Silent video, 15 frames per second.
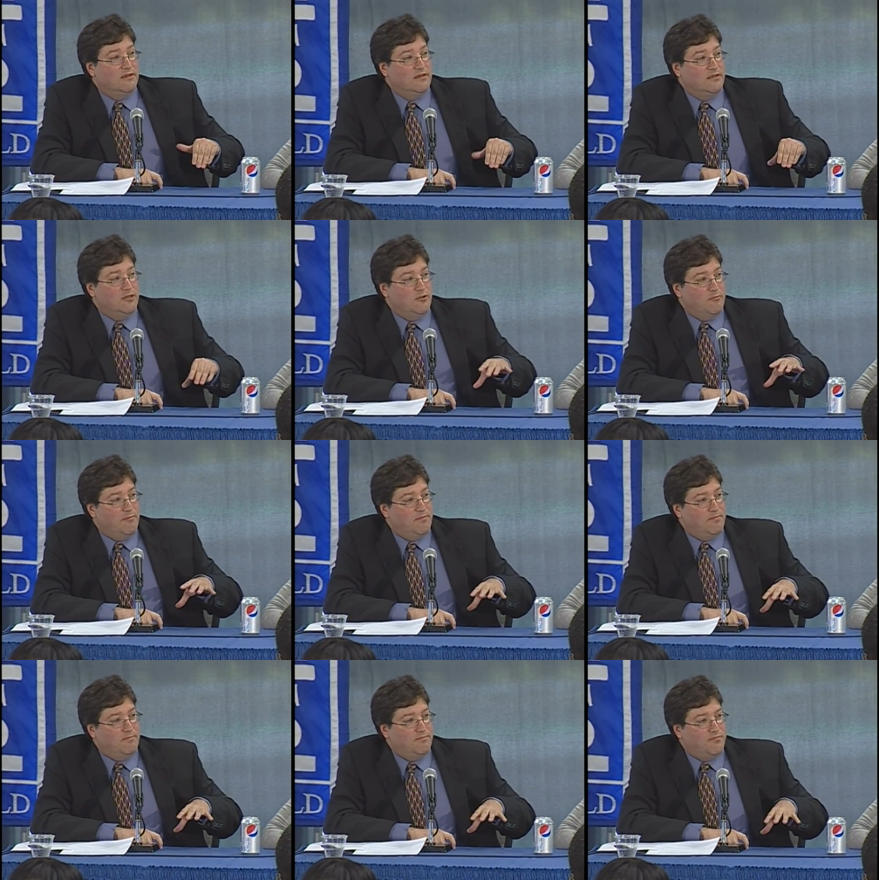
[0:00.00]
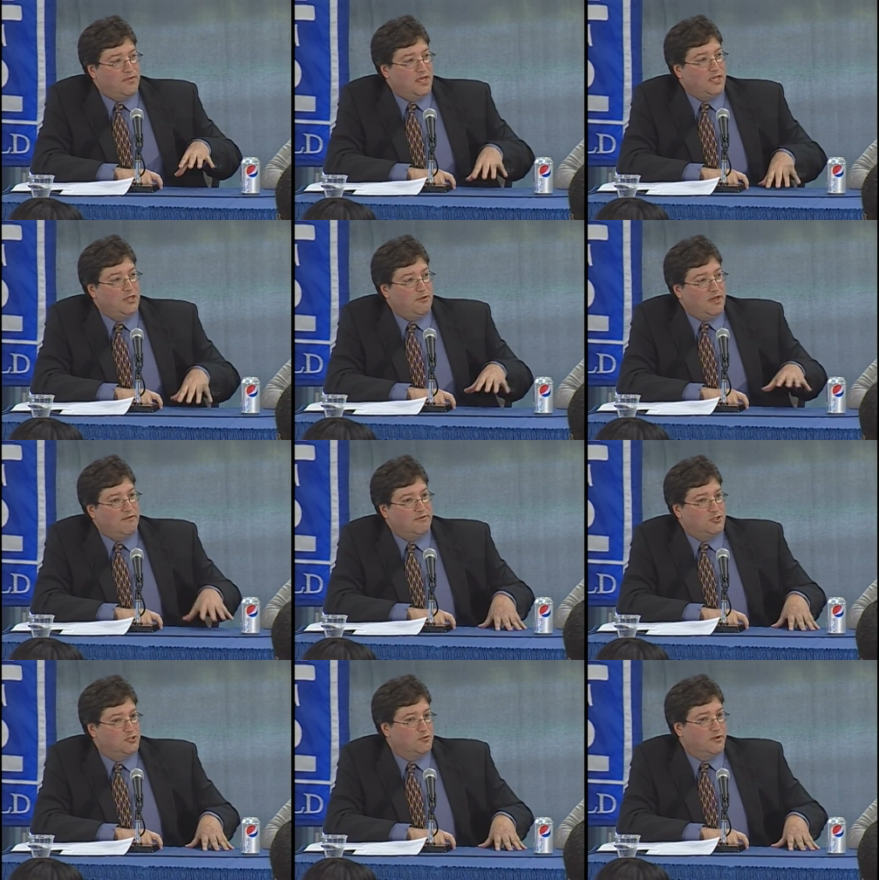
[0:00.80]
You think you have
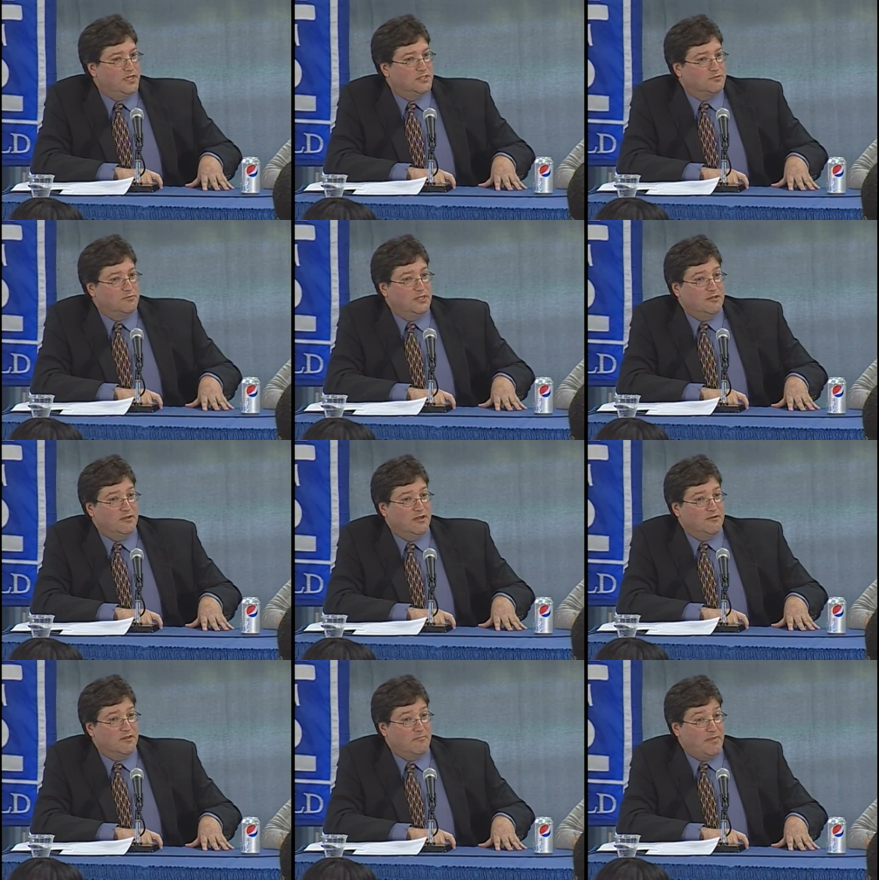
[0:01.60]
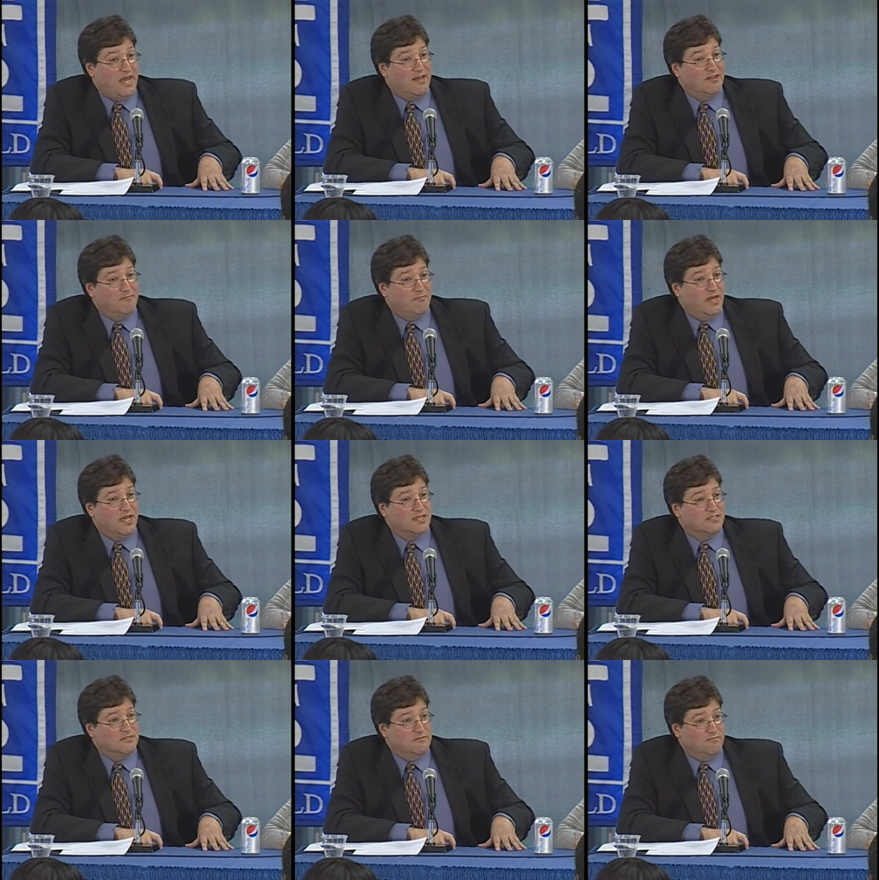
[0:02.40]
a choice when you go to the ballot
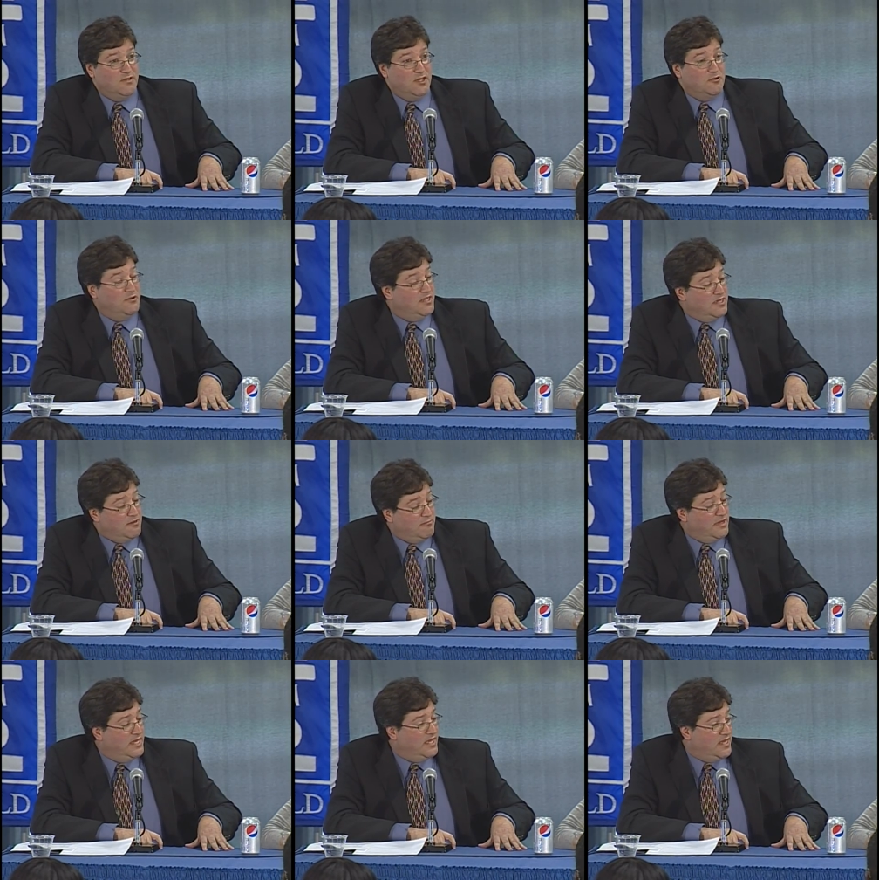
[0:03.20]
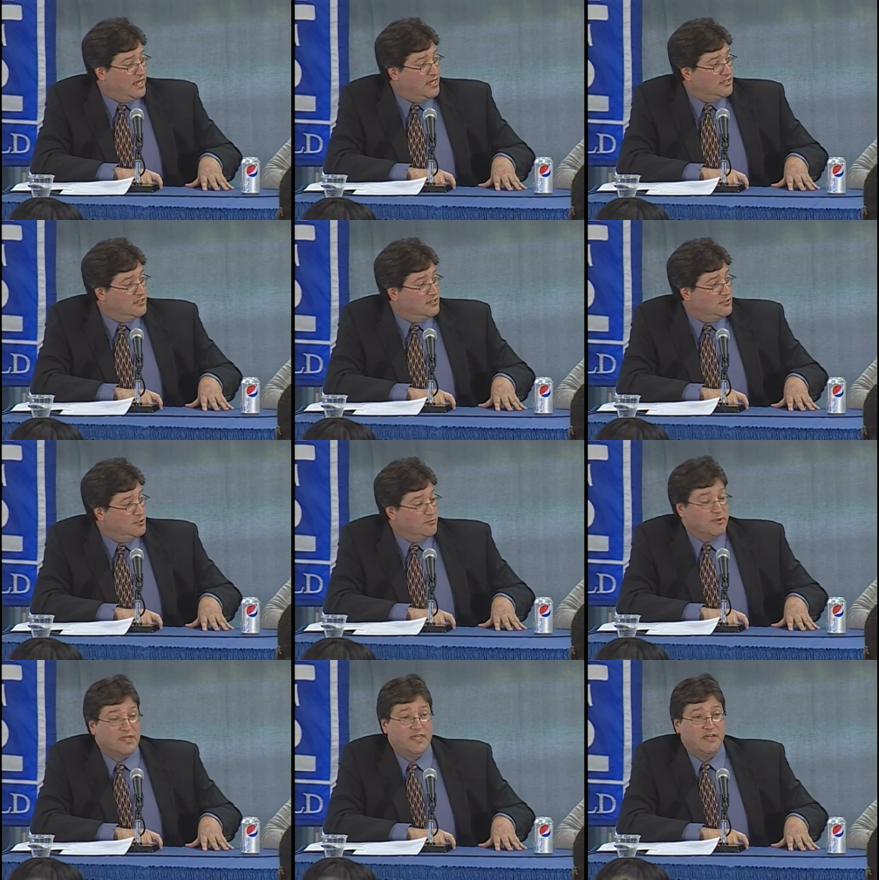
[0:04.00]
box to vote, and in many cases,
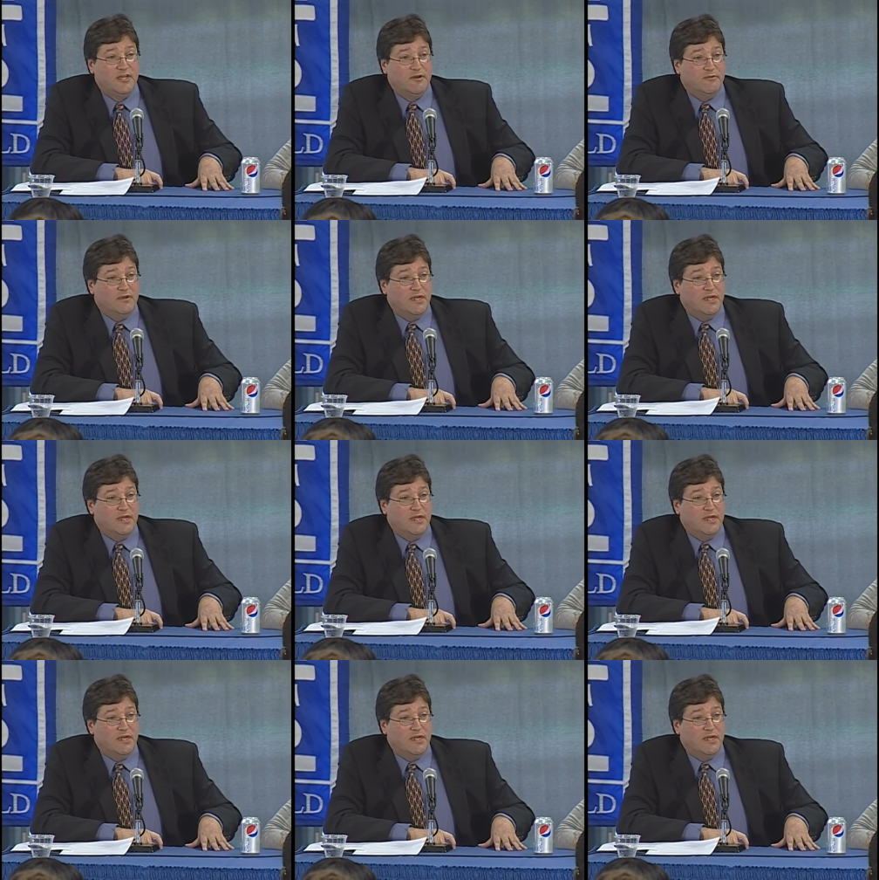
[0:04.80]
you really don't.